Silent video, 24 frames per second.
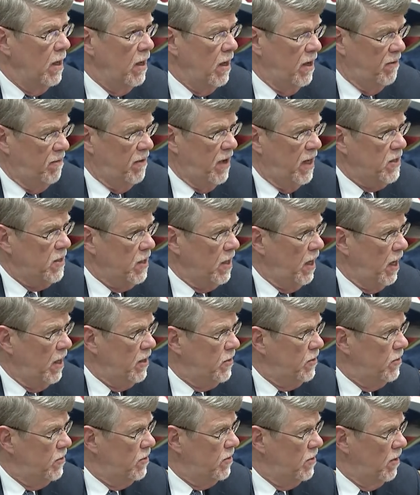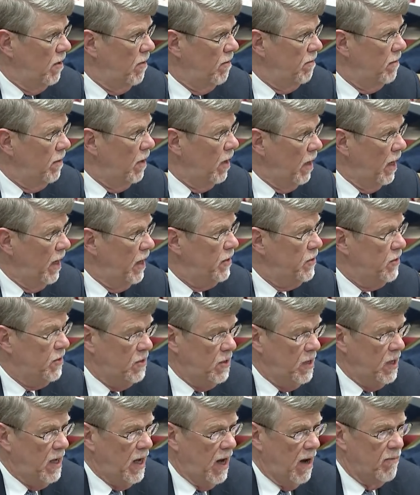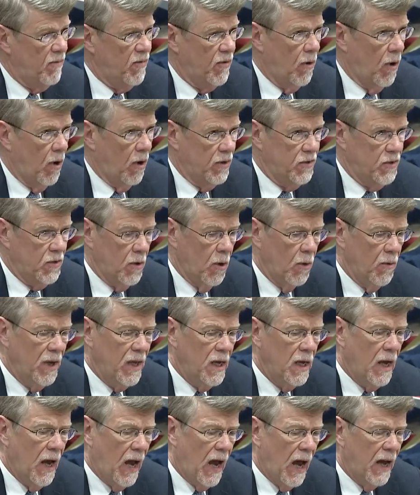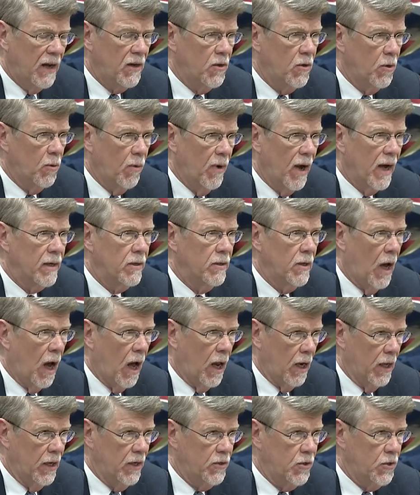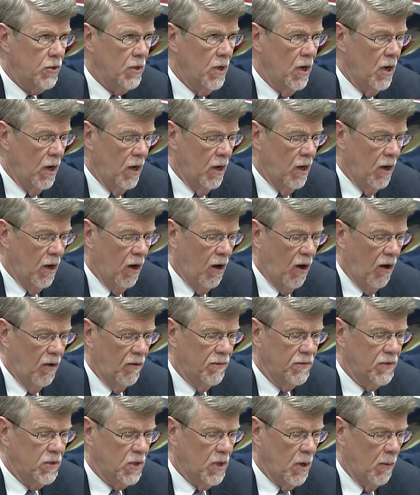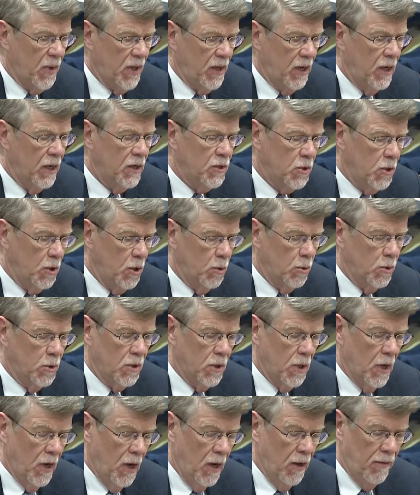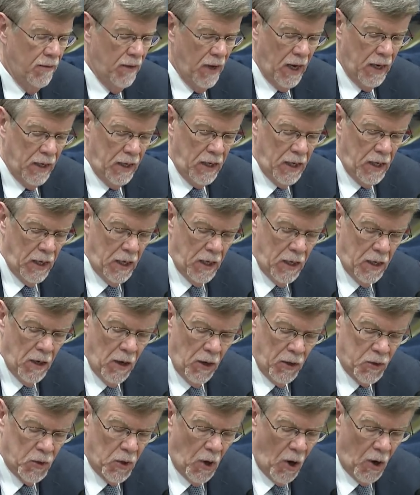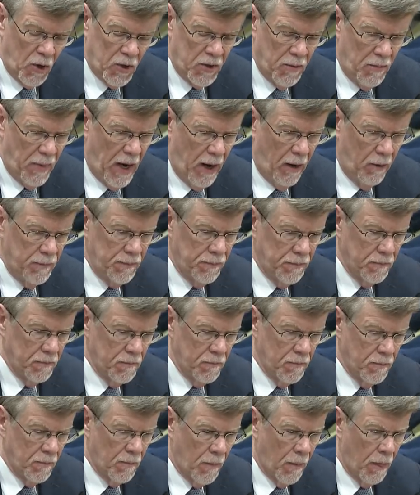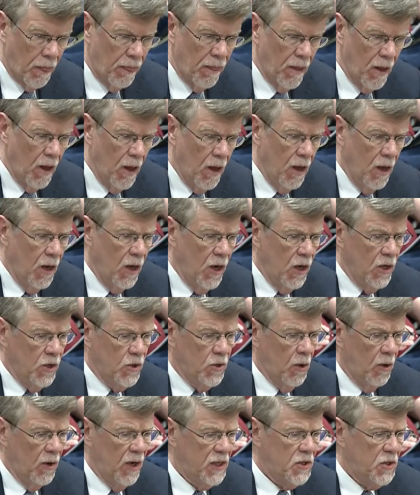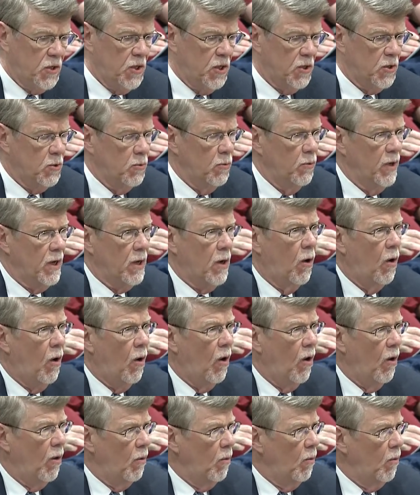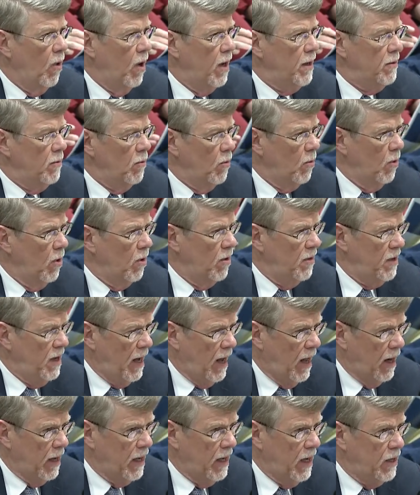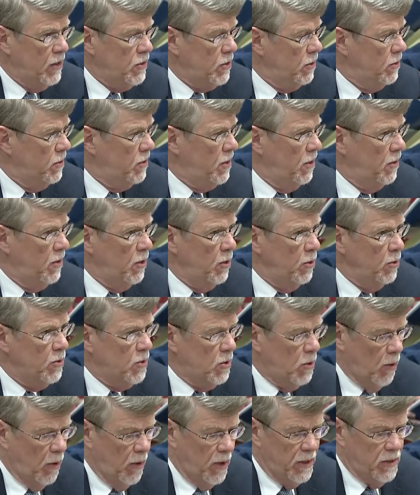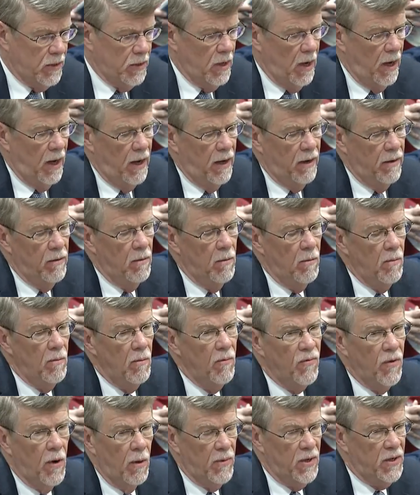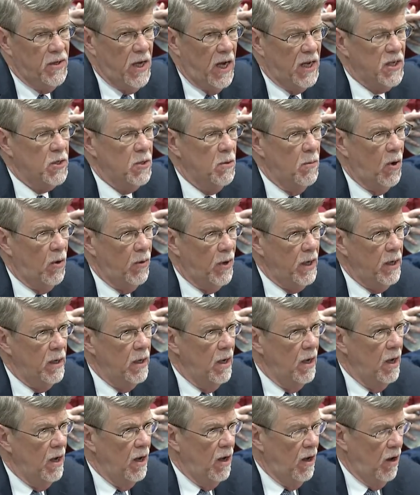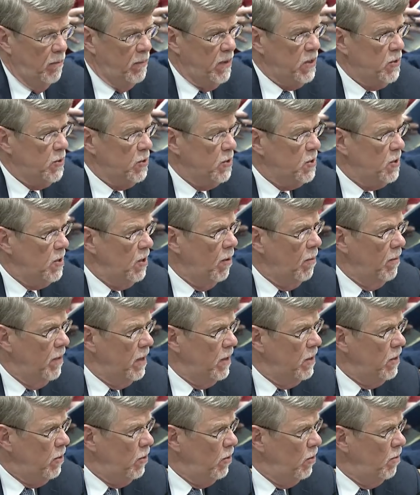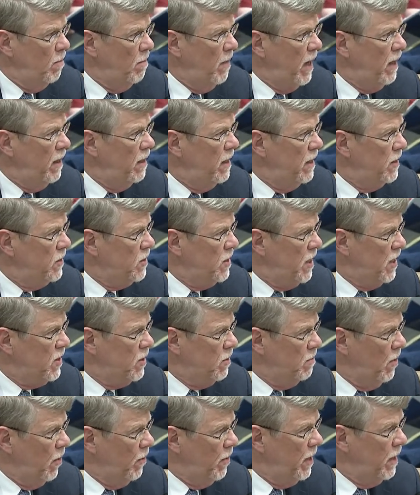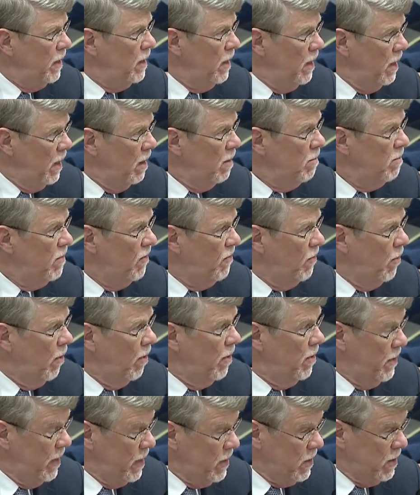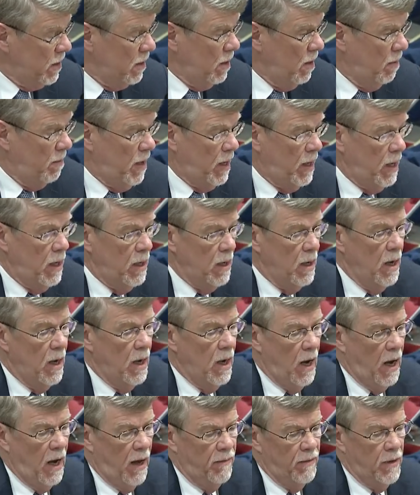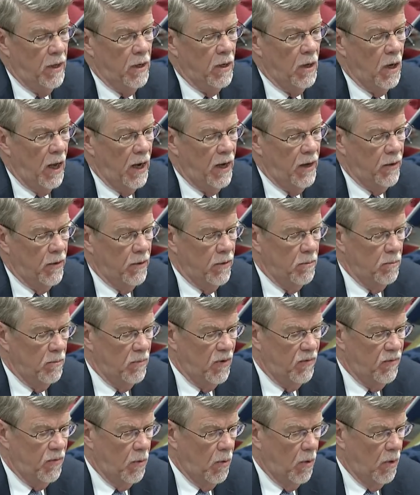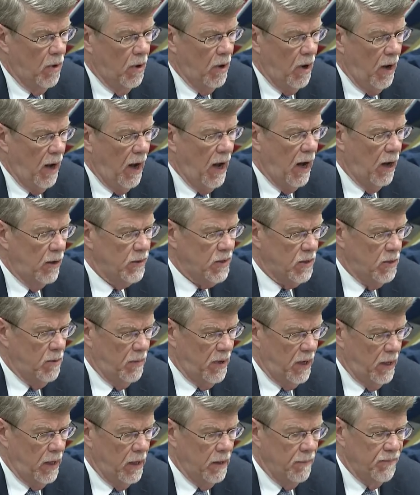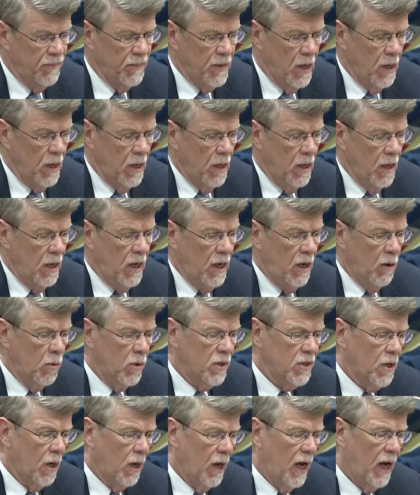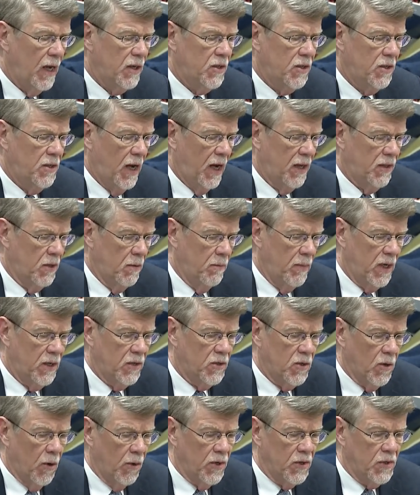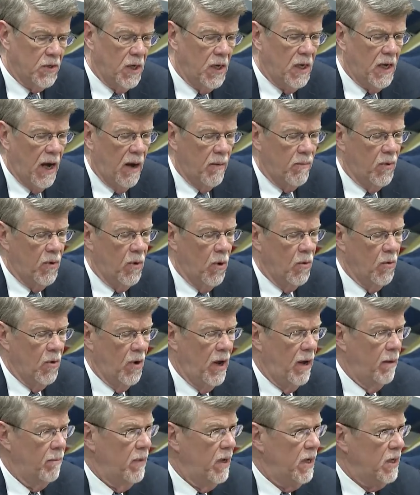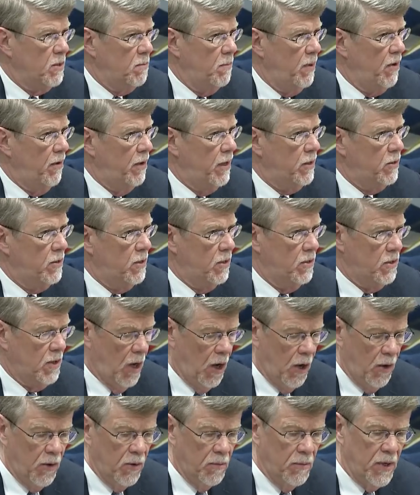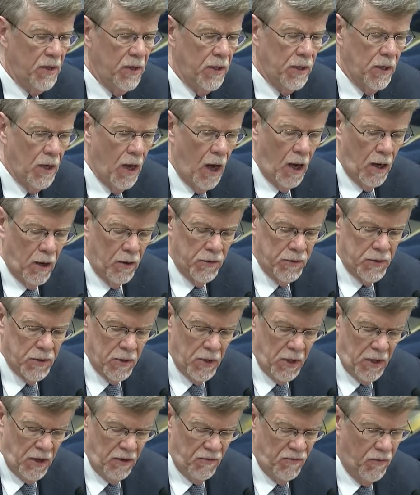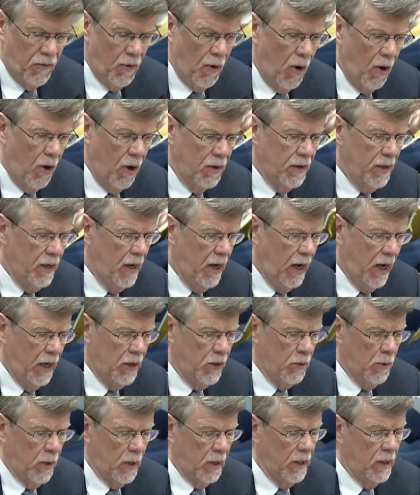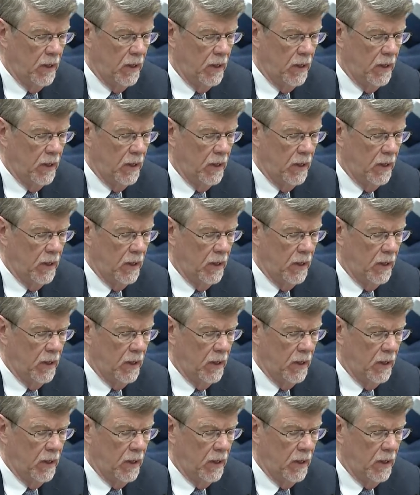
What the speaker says: investigations of alleged CCAP fraud. So he had direct knowledge of some of the issues that he talked about. So let's just recall what were the allegations in the news stories and from the testimony of Mr. Stillman, who made his testimony before this committee and then later before a House committee. It was alleged that the Minnesota CCAP program experiences $100 million in fraud annually.